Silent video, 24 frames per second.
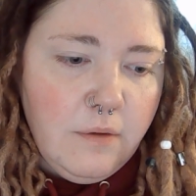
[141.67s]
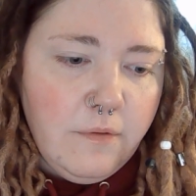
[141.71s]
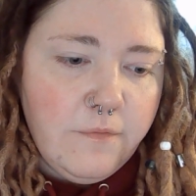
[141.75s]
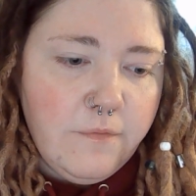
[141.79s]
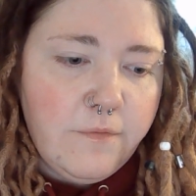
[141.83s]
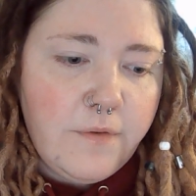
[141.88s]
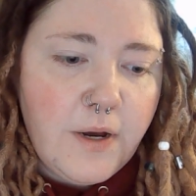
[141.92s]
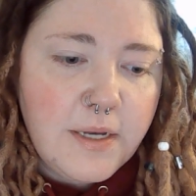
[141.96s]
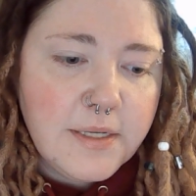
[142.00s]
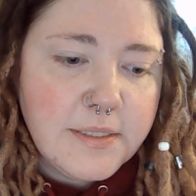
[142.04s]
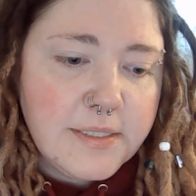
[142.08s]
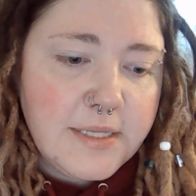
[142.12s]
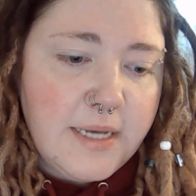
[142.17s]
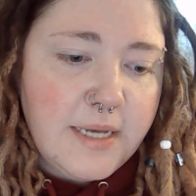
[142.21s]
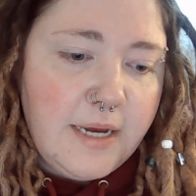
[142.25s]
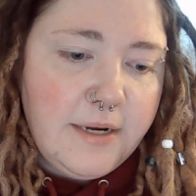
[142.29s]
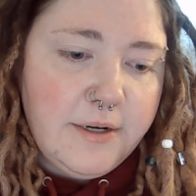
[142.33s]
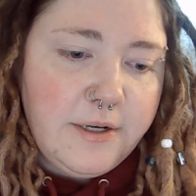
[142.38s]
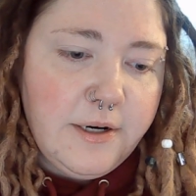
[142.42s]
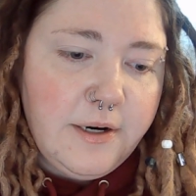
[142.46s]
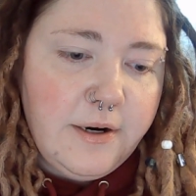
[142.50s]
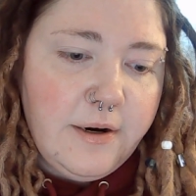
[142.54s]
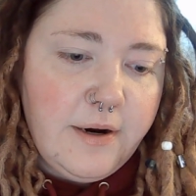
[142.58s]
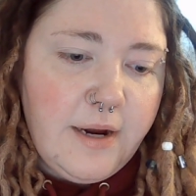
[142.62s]
falls
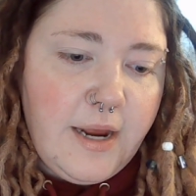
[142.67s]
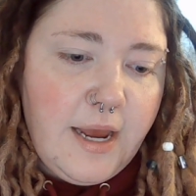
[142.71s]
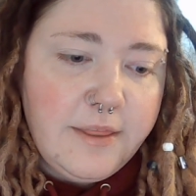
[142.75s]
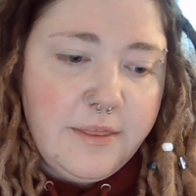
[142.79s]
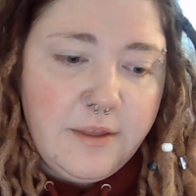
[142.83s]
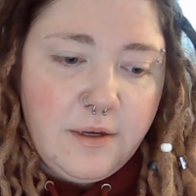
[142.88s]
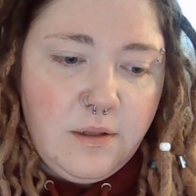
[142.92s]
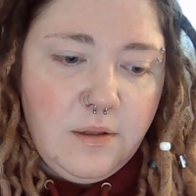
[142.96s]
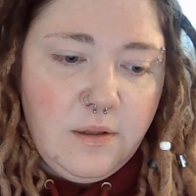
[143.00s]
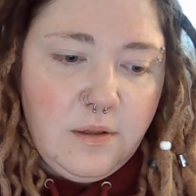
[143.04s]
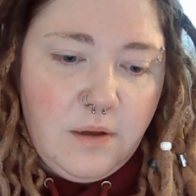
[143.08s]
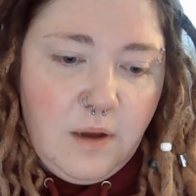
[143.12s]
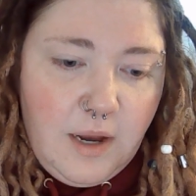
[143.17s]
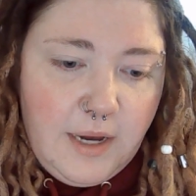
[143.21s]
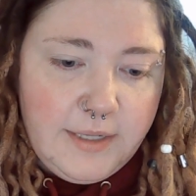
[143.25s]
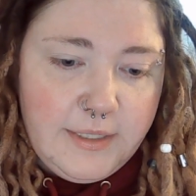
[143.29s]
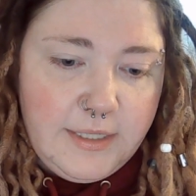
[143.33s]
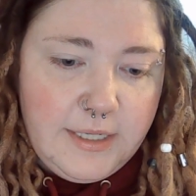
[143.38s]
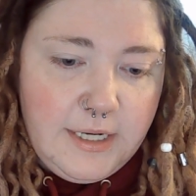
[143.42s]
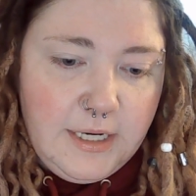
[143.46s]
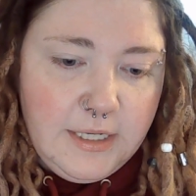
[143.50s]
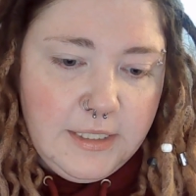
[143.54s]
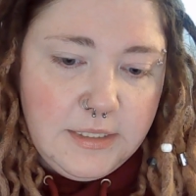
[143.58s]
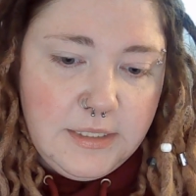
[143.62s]
under ethical
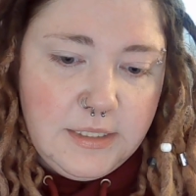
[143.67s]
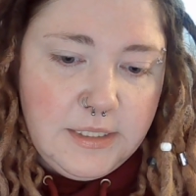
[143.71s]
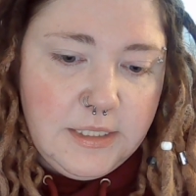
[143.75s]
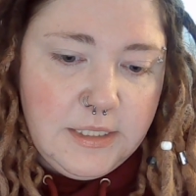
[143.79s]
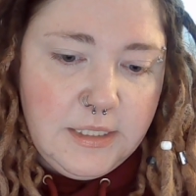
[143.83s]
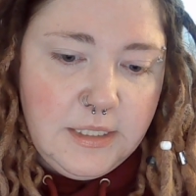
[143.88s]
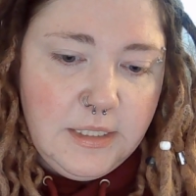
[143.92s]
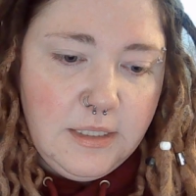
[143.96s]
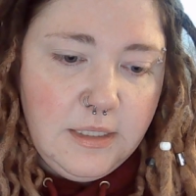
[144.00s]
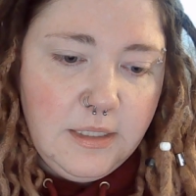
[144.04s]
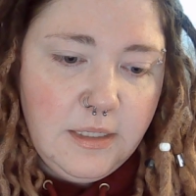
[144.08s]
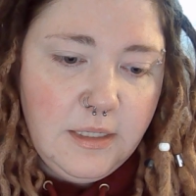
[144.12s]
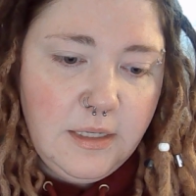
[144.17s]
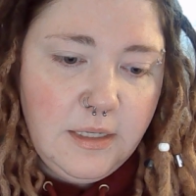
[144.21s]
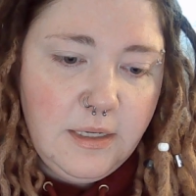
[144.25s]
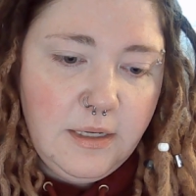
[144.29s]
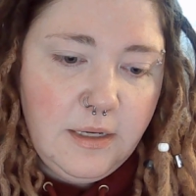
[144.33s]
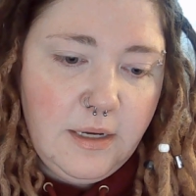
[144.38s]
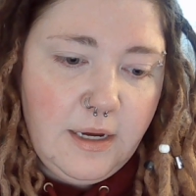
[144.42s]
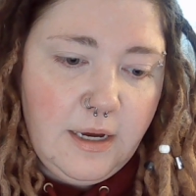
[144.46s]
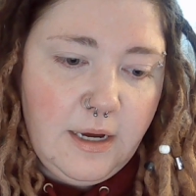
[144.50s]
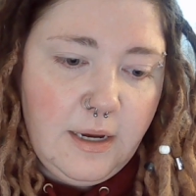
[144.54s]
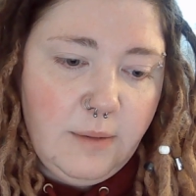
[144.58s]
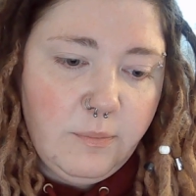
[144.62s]
conduct,
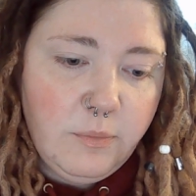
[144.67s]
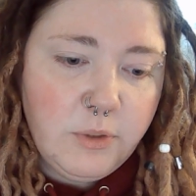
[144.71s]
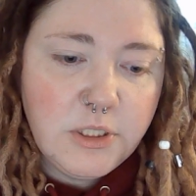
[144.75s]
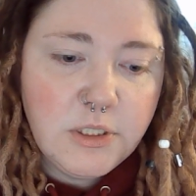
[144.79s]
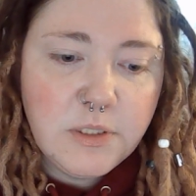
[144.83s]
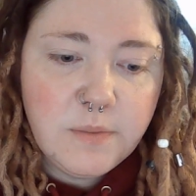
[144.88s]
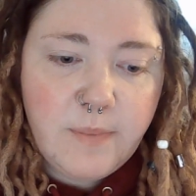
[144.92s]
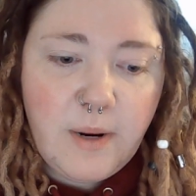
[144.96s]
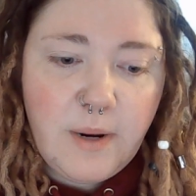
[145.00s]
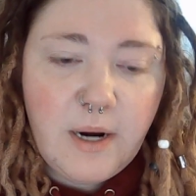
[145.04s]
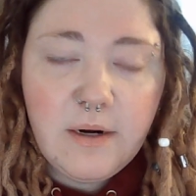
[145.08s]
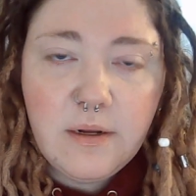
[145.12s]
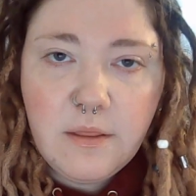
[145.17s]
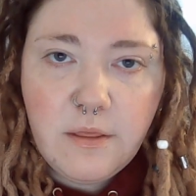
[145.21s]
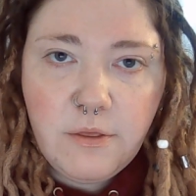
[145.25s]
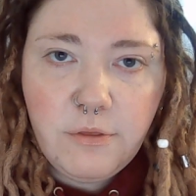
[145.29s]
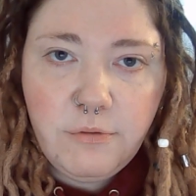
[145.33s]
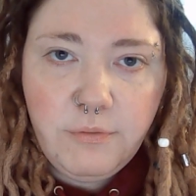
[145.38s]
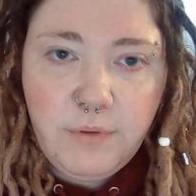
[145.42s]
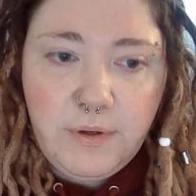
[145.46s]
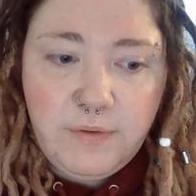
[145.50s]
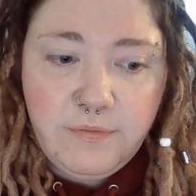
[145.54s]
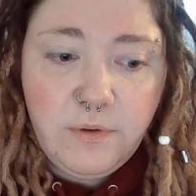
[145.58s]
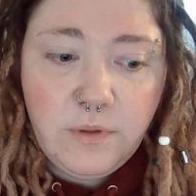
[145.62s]
which is part of the
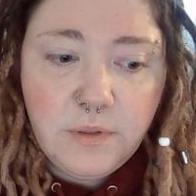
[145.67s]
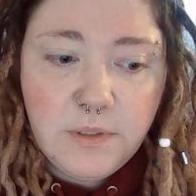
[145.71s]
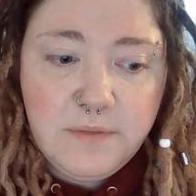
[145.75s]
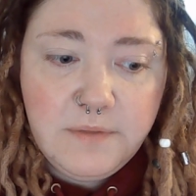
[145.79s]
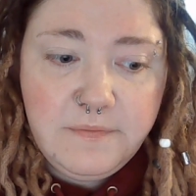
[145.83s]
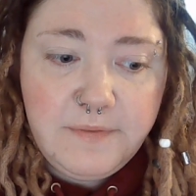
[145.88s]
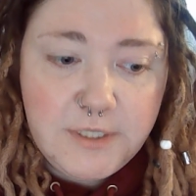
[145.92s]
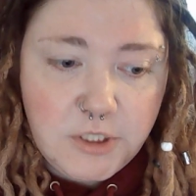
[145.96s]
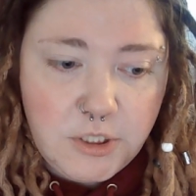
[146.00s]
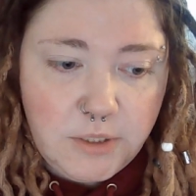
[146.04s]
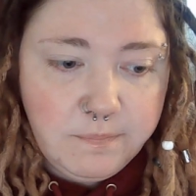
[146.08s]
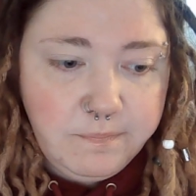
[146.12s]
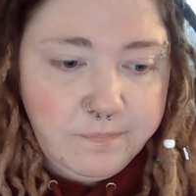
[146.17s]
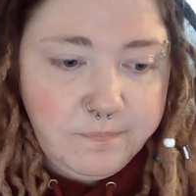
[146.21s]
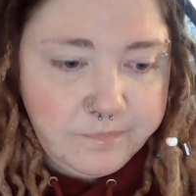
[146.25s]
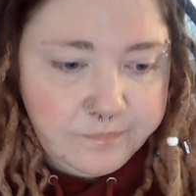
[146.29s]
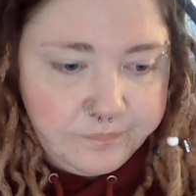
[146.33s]
threefold division.